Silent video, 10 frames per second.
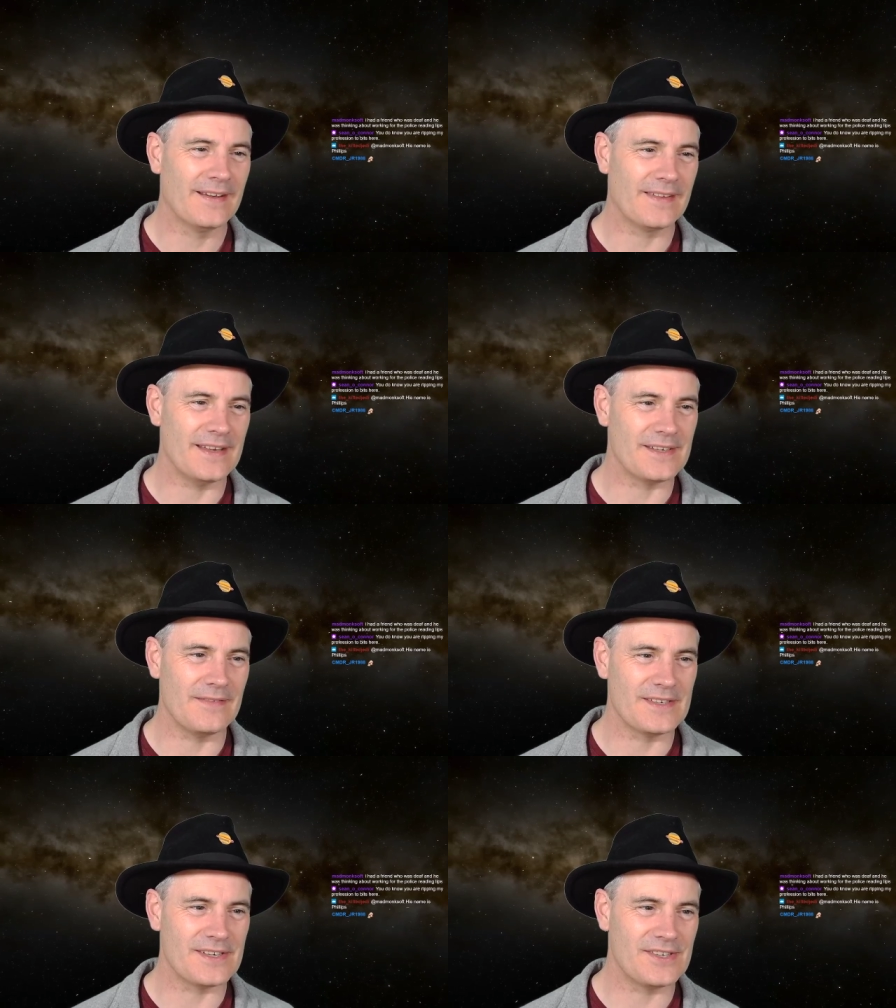There's
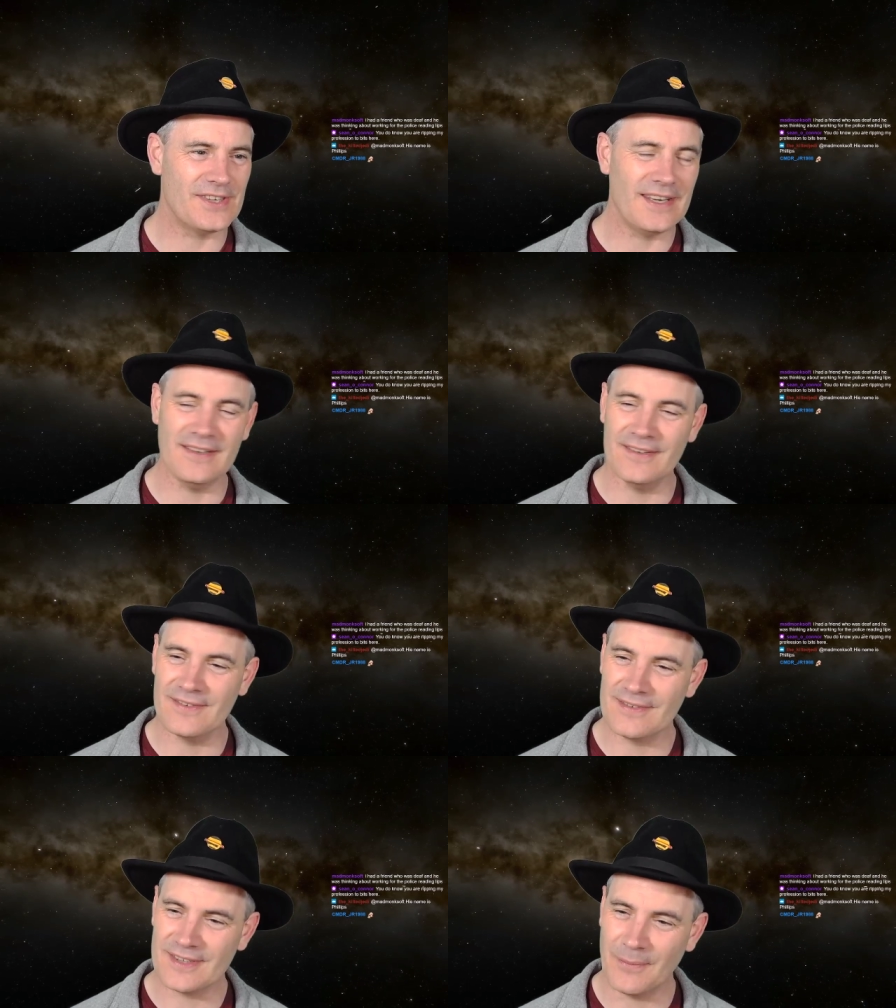a
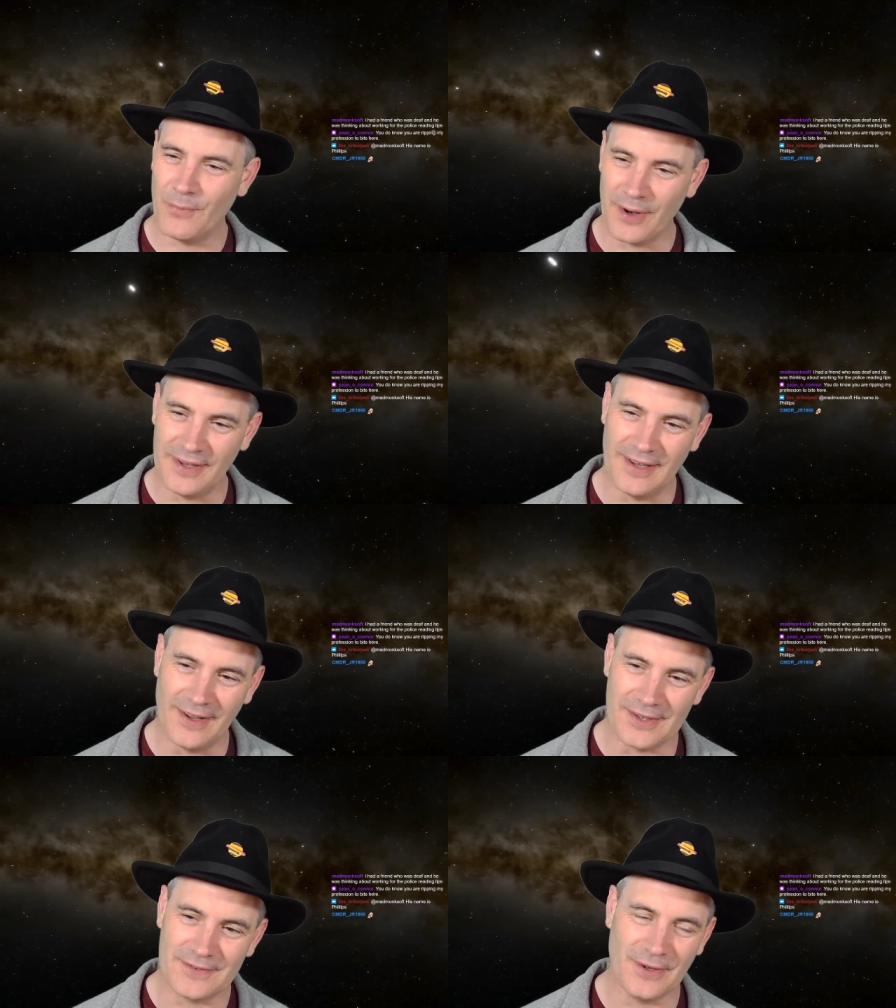scene somewhere in the
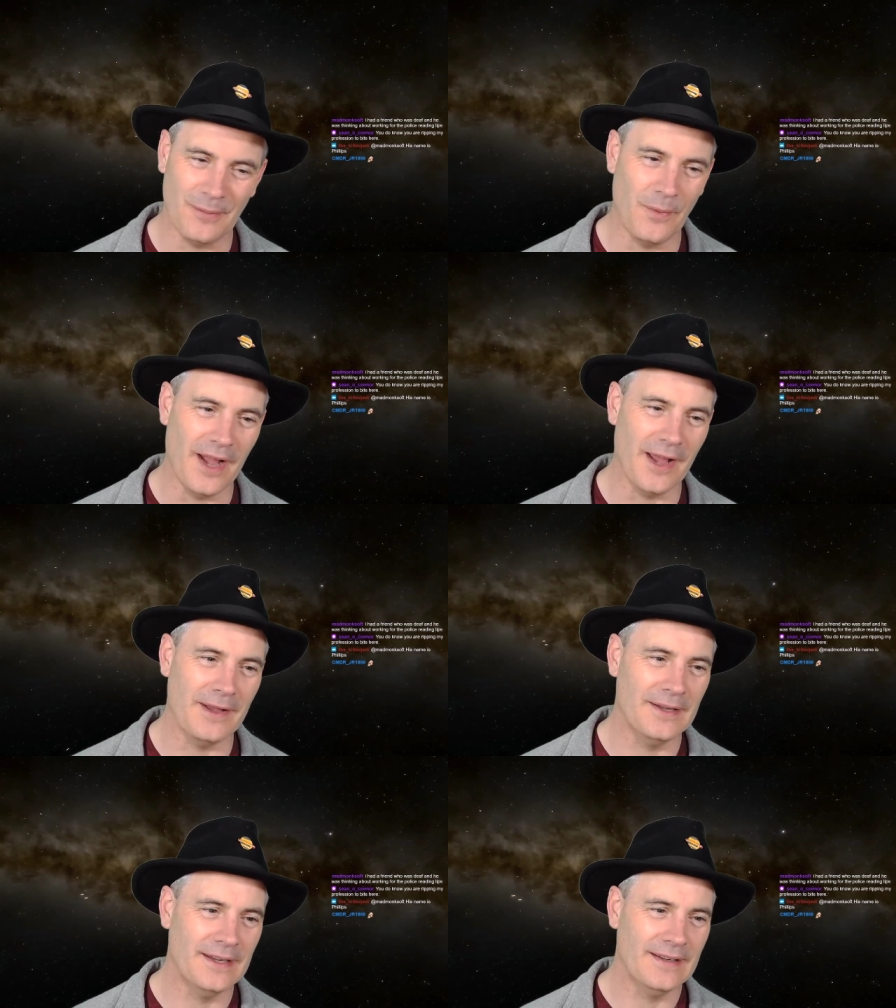last film where.